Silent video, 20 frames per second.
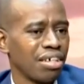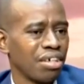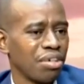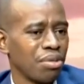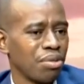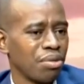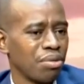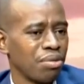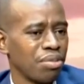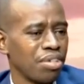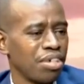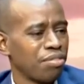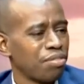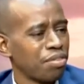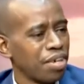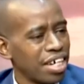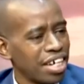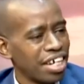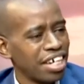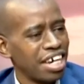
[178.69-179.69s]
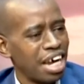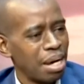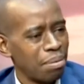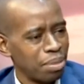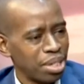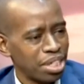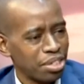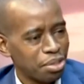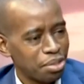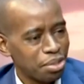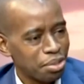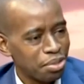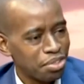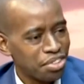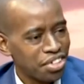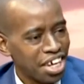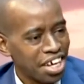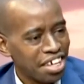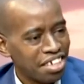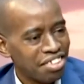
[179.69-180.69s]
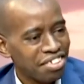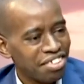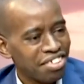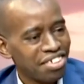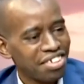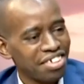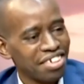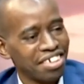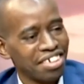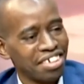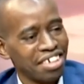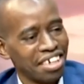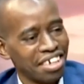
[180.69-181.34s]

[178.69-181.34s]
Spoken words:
you know, different dynamics also change.